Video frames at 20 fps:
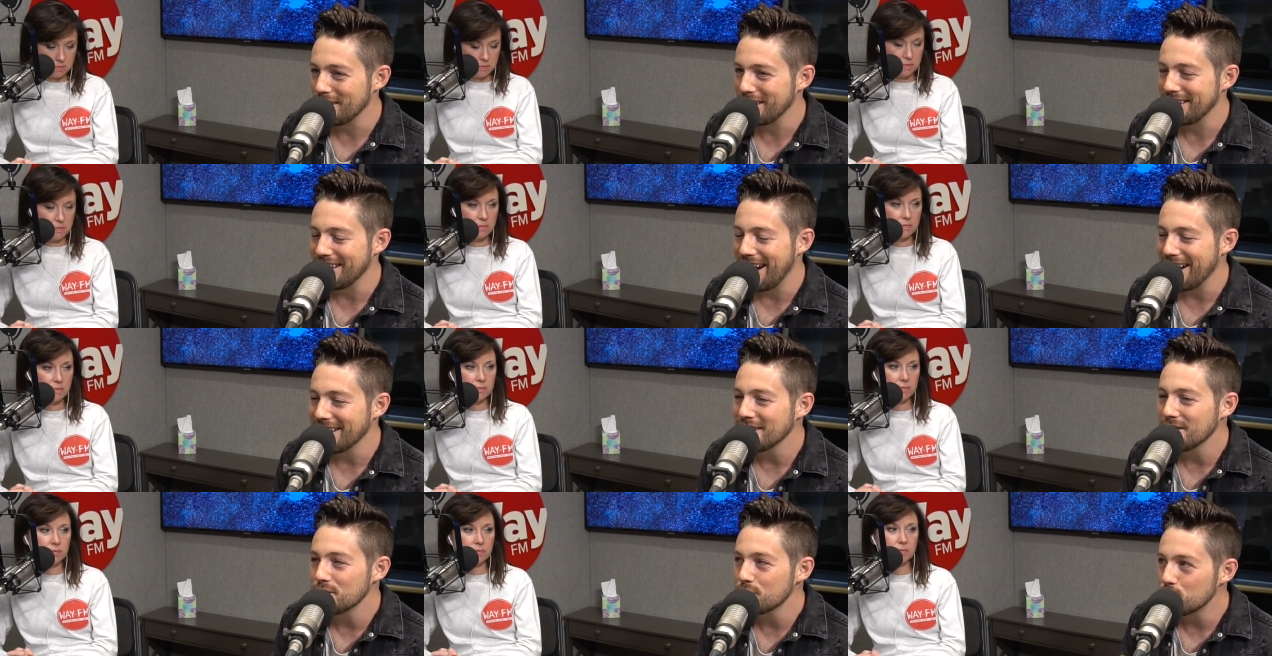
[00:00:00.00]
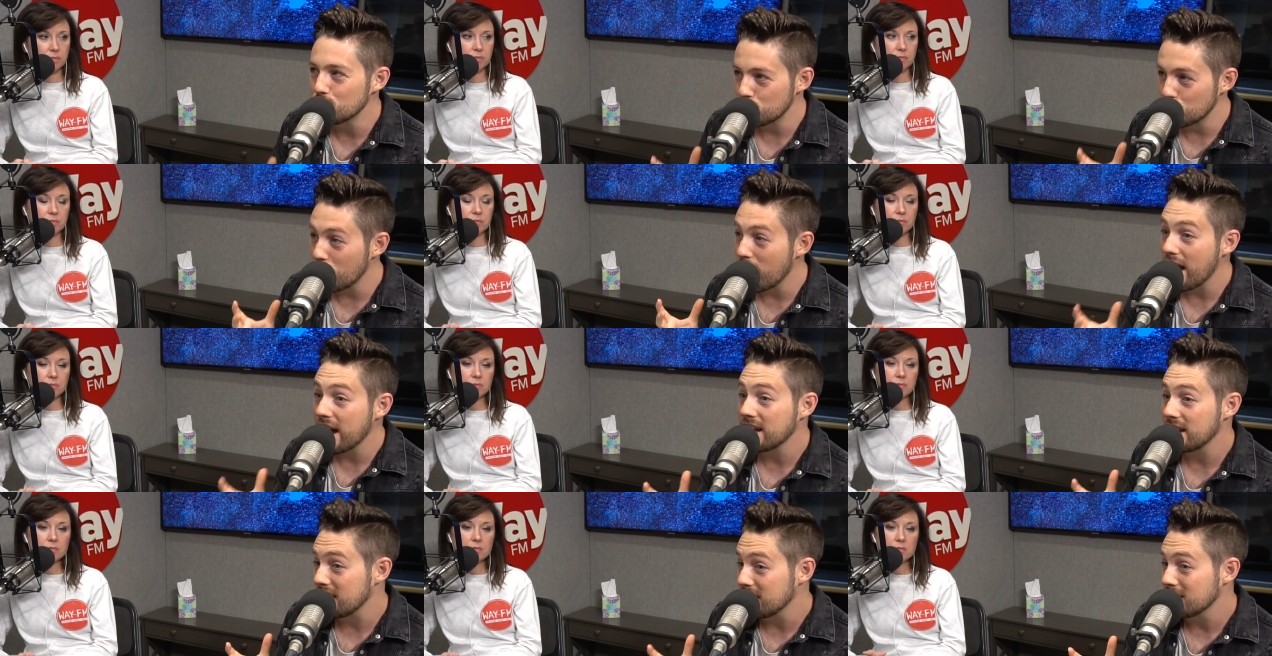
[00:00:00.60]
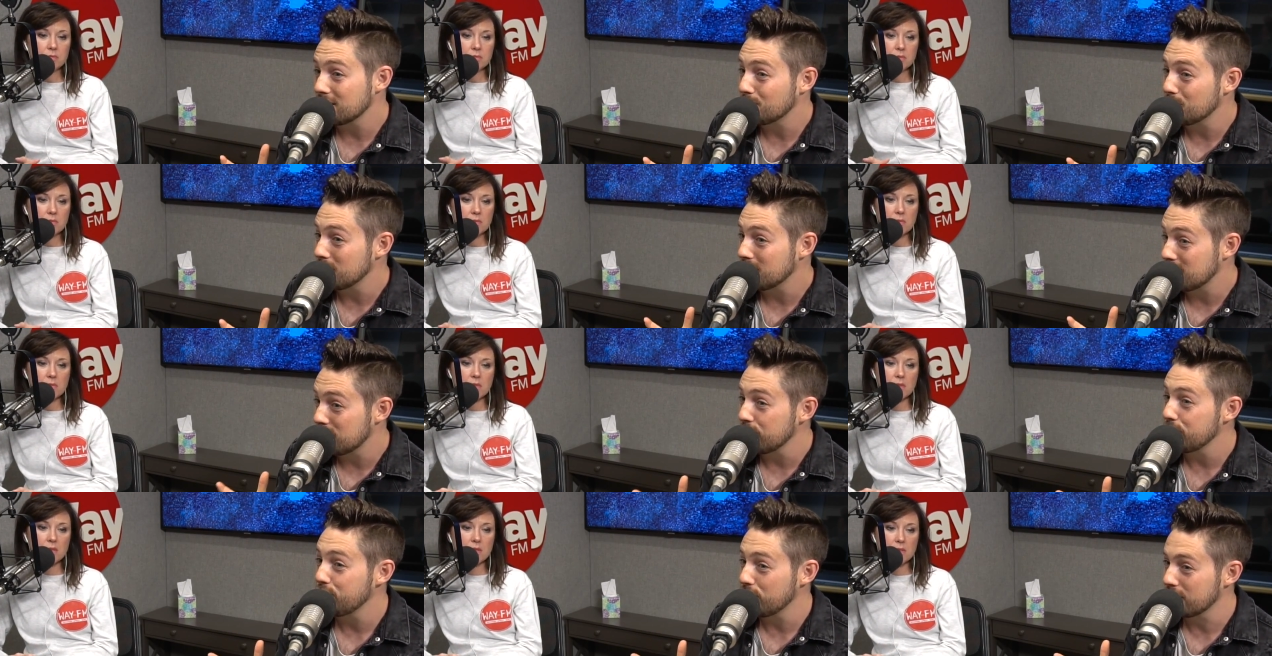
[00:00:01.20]
Speaker 1: But I didn't write it
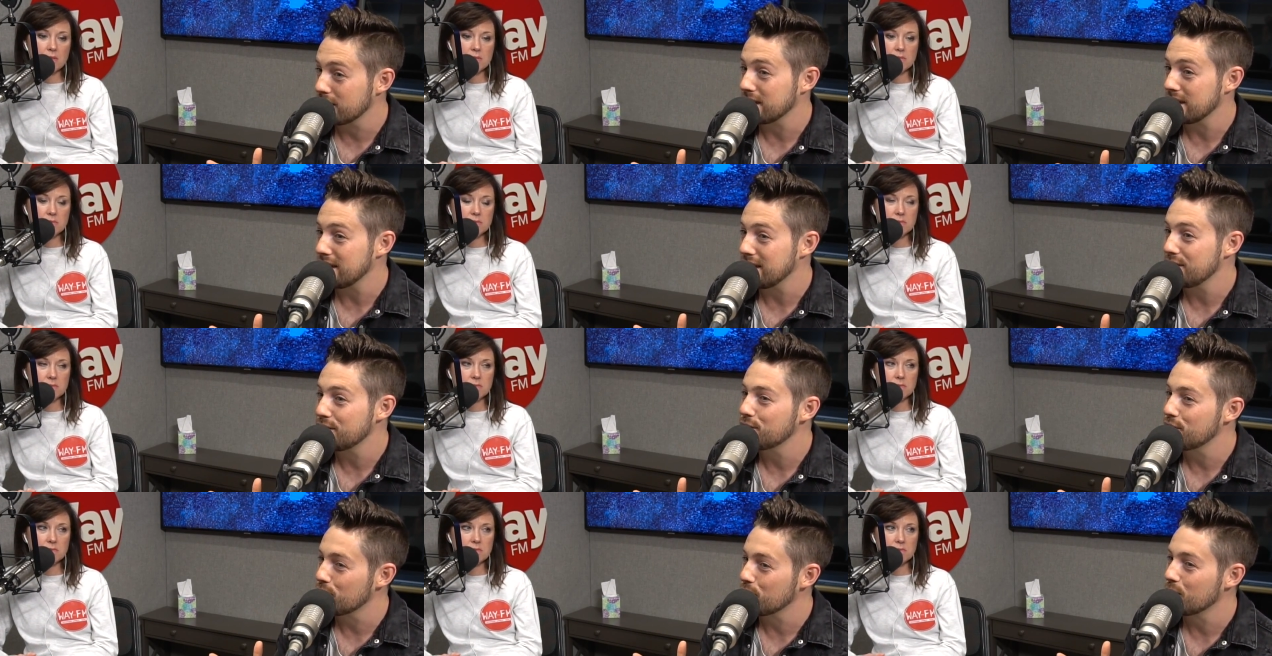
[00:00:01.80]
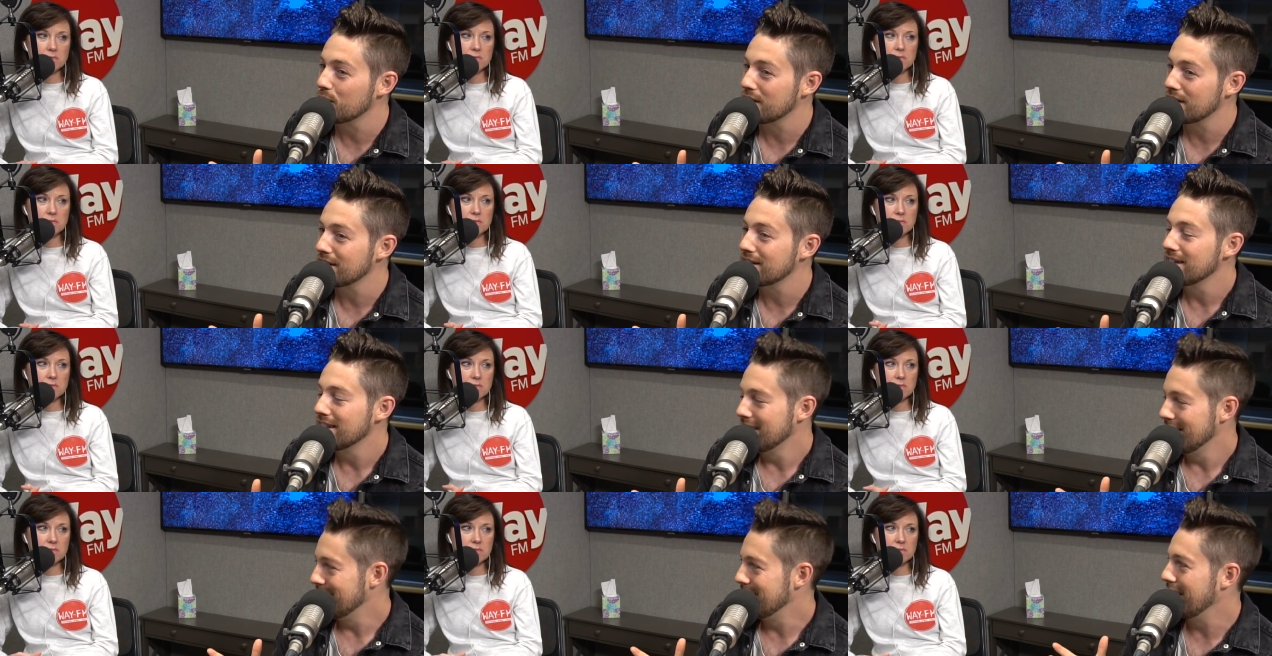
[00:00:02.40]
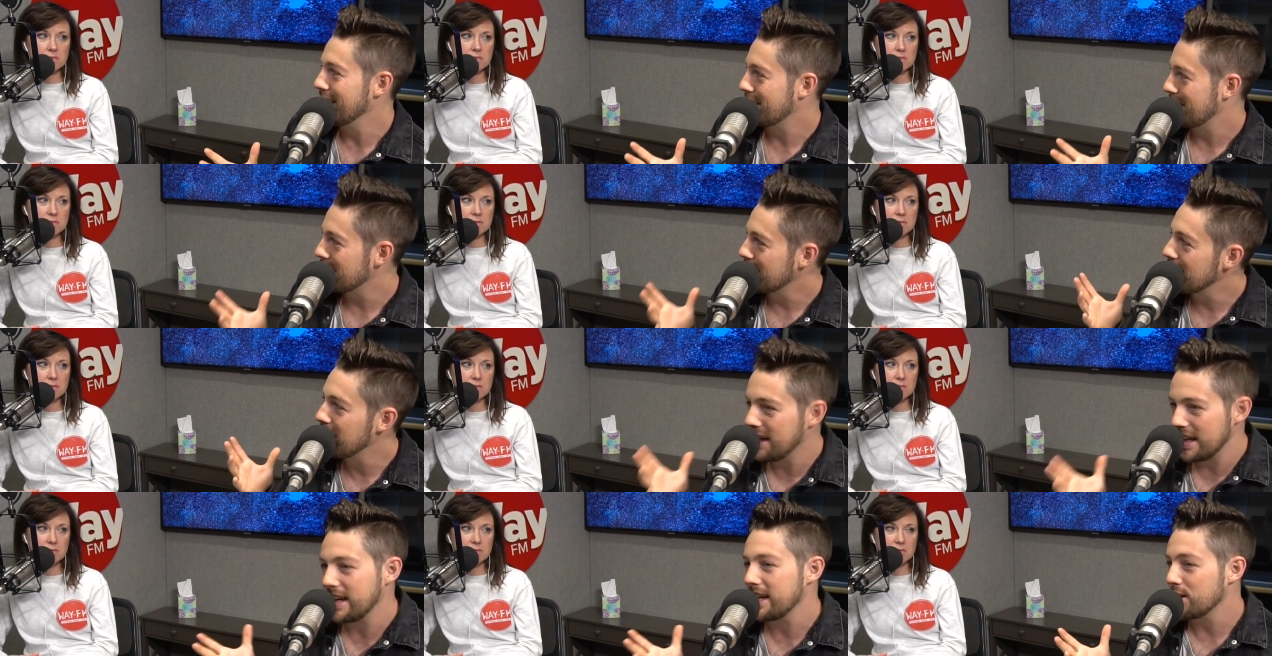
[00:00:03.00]
specifically for like
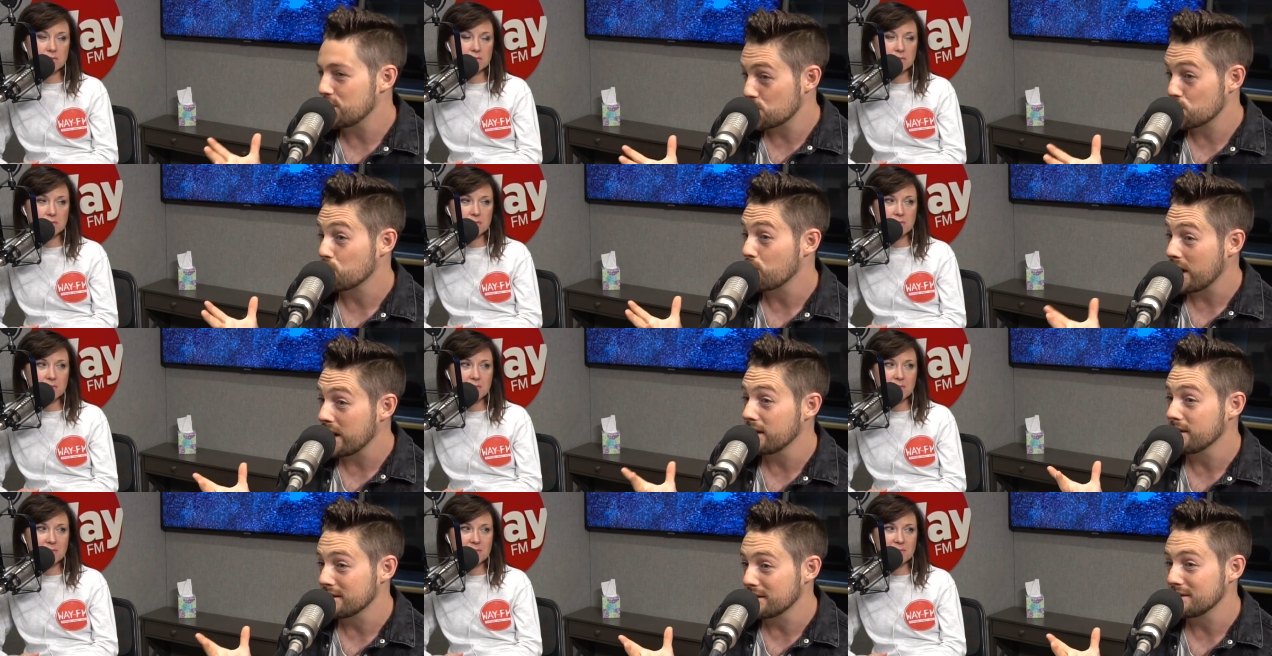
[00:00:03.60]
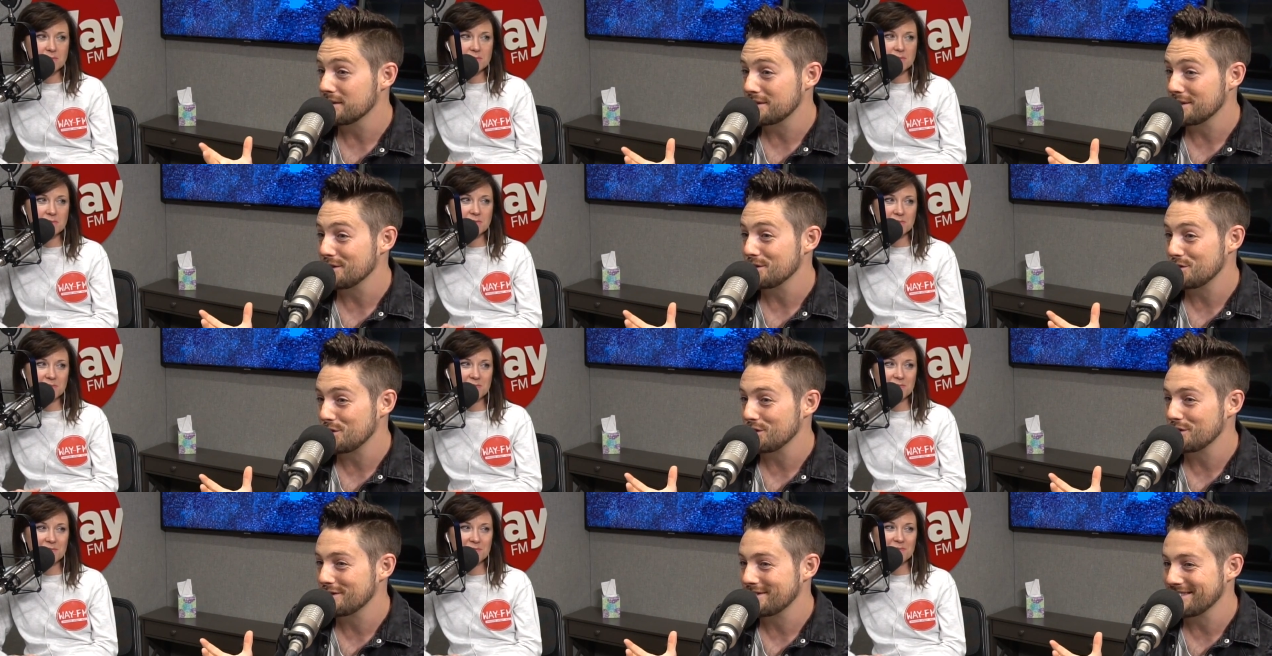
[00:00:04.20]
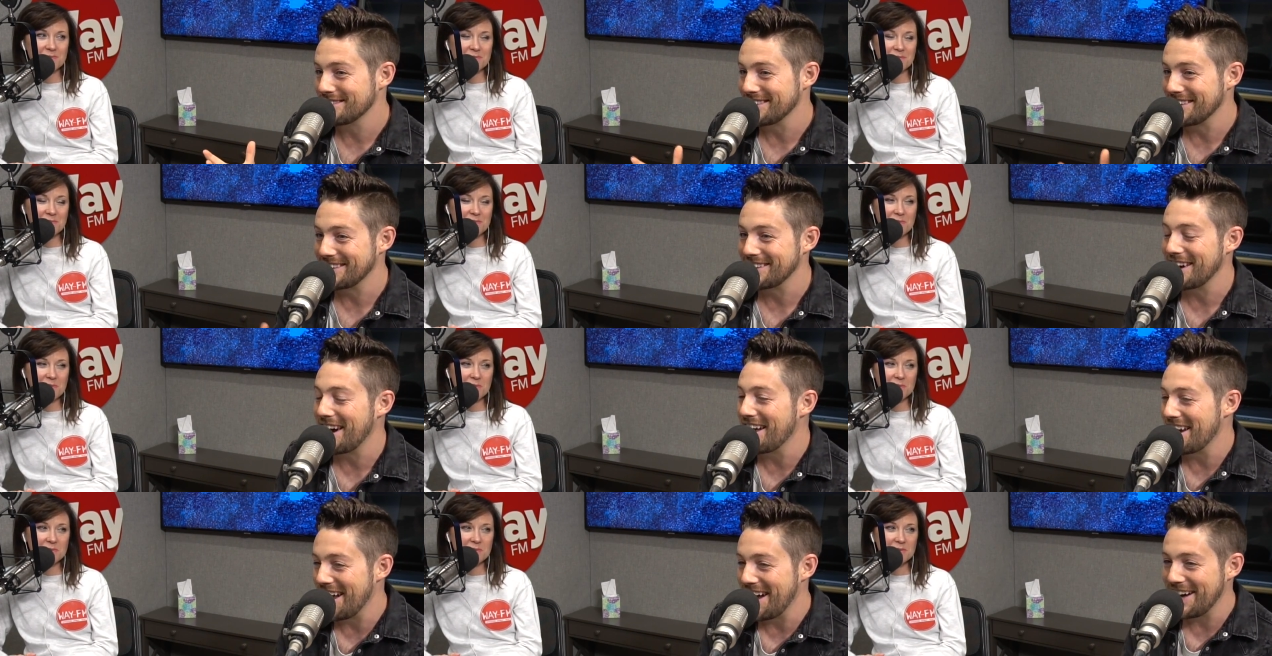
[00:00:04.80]
getting trailers. It just right.
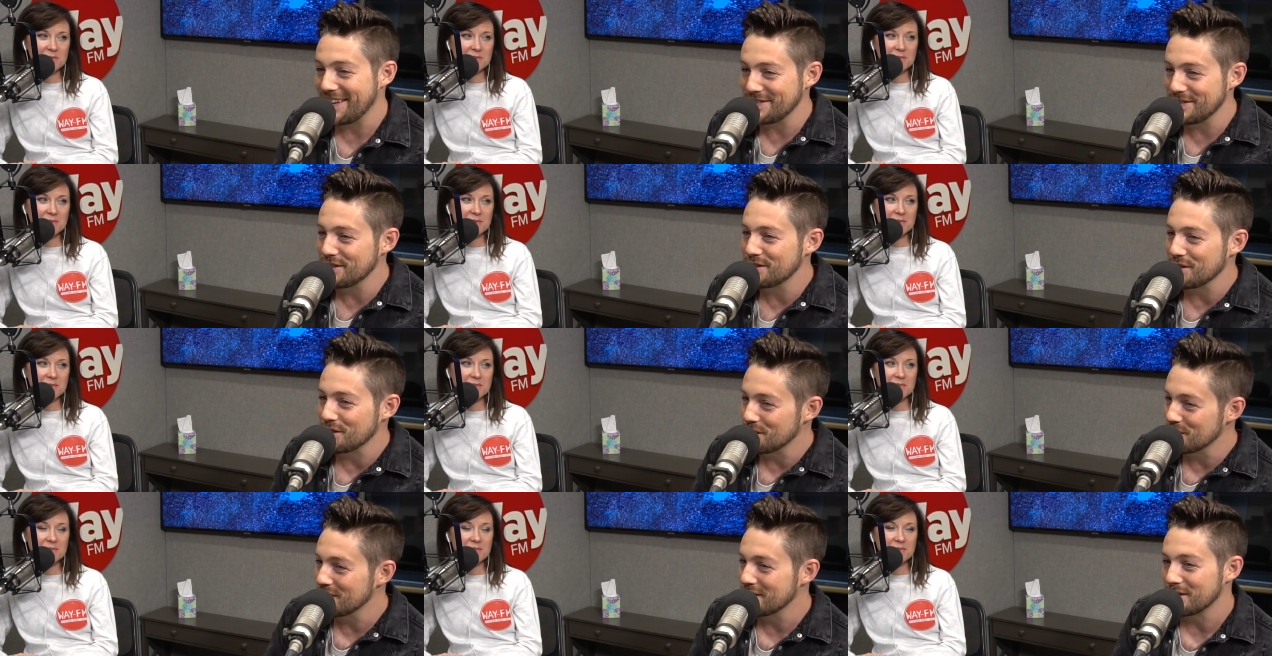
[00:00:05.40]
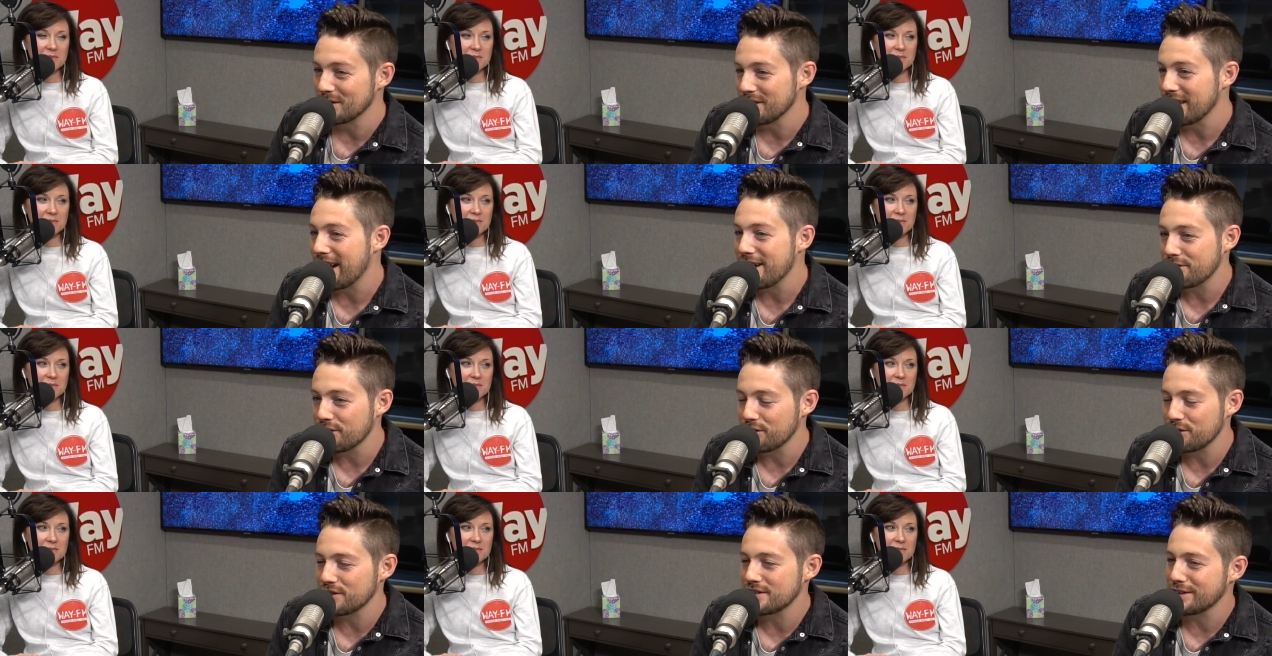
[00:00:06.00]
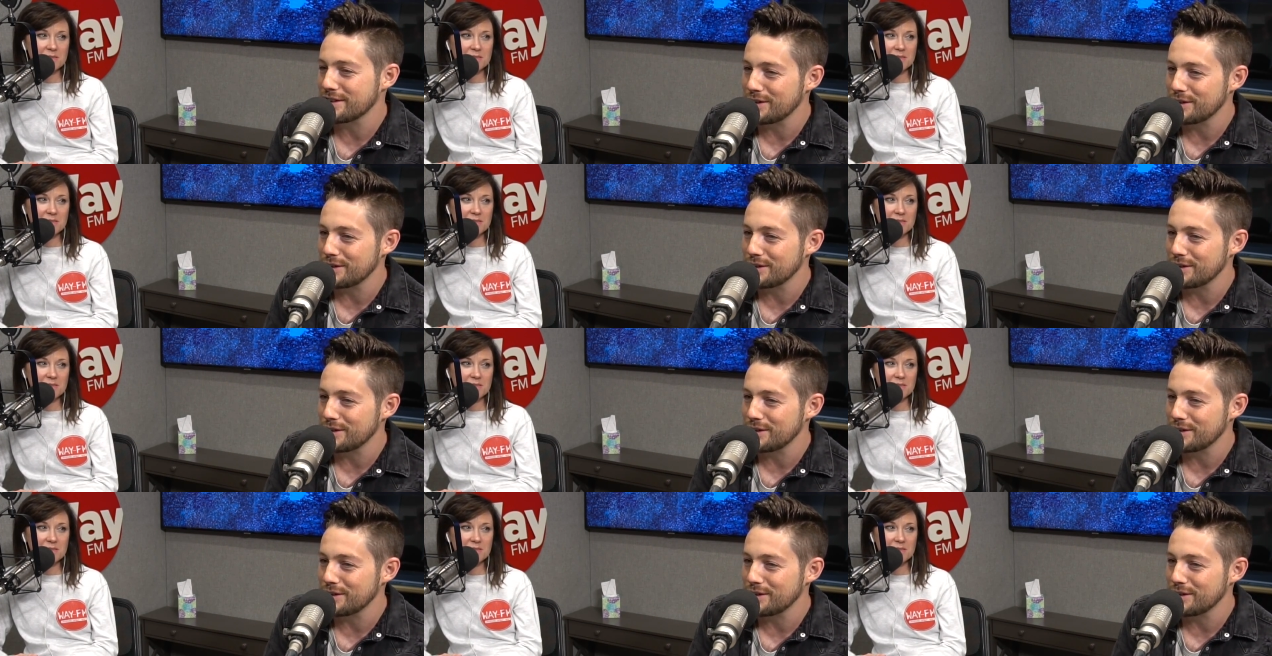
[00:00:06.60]
kind of had this own little life of its